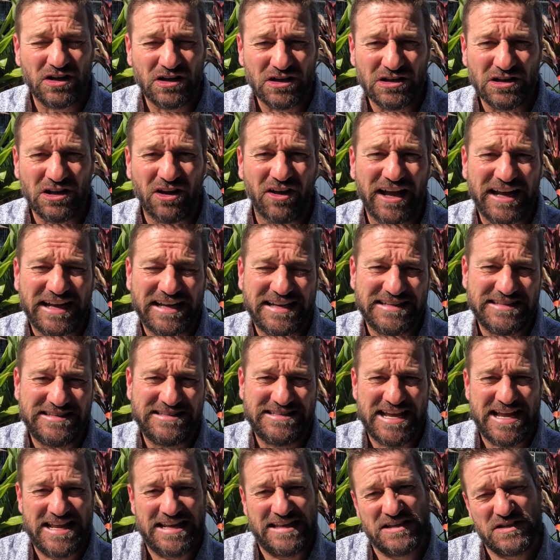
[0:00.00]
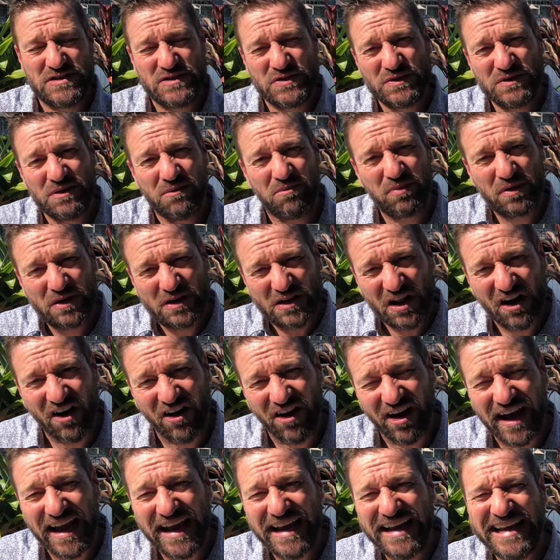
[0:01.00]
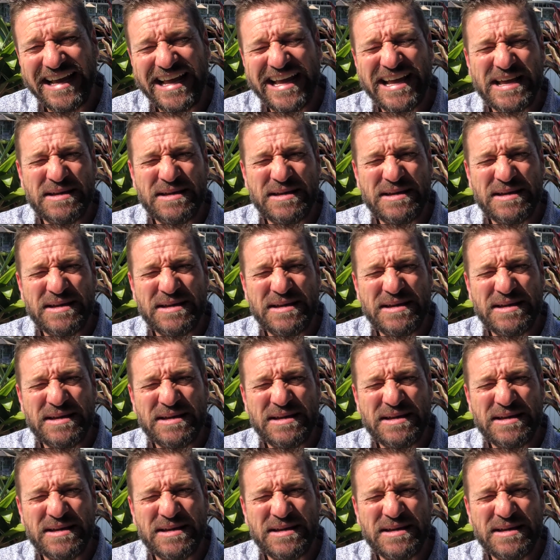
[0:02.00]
like tenants to apply